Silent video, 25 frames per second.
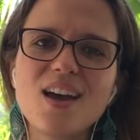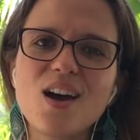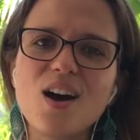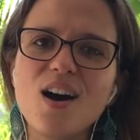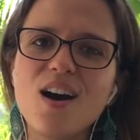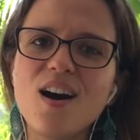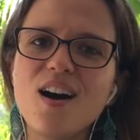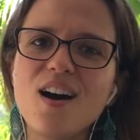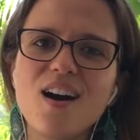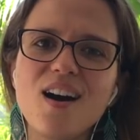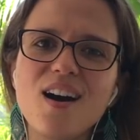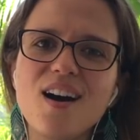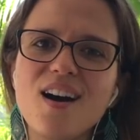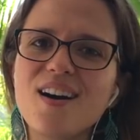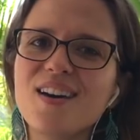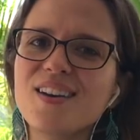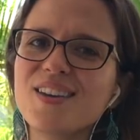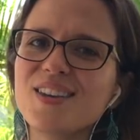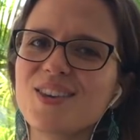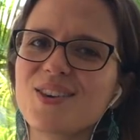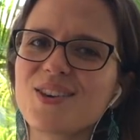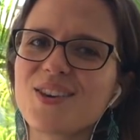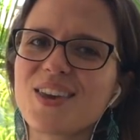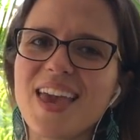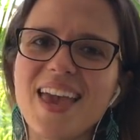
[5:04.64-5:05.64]

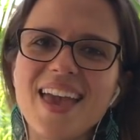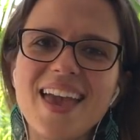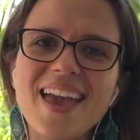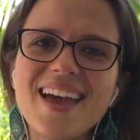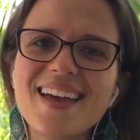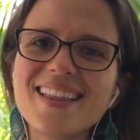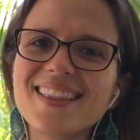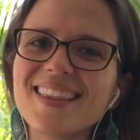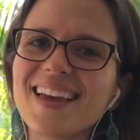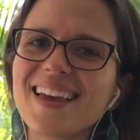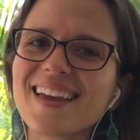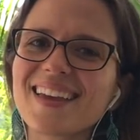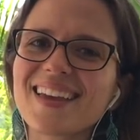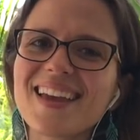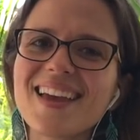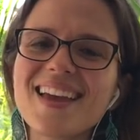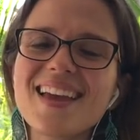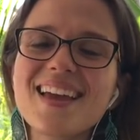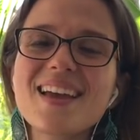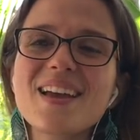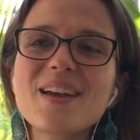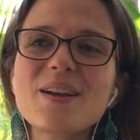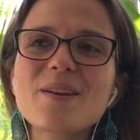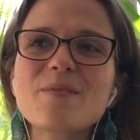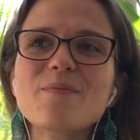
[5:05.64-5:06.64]
you can't like,
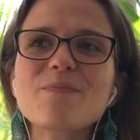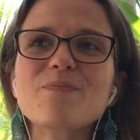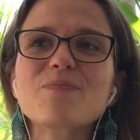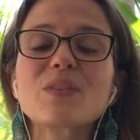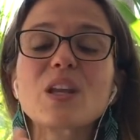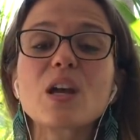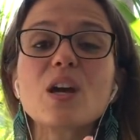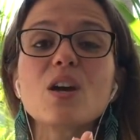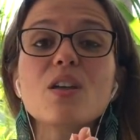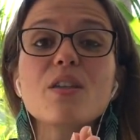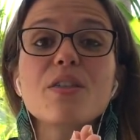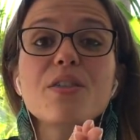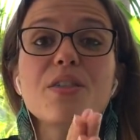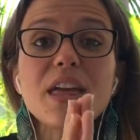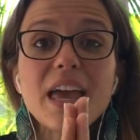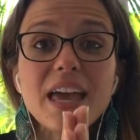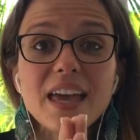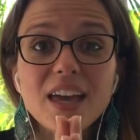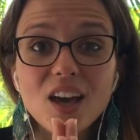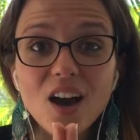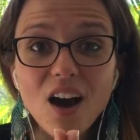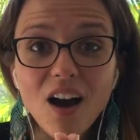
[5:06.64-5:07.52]
thank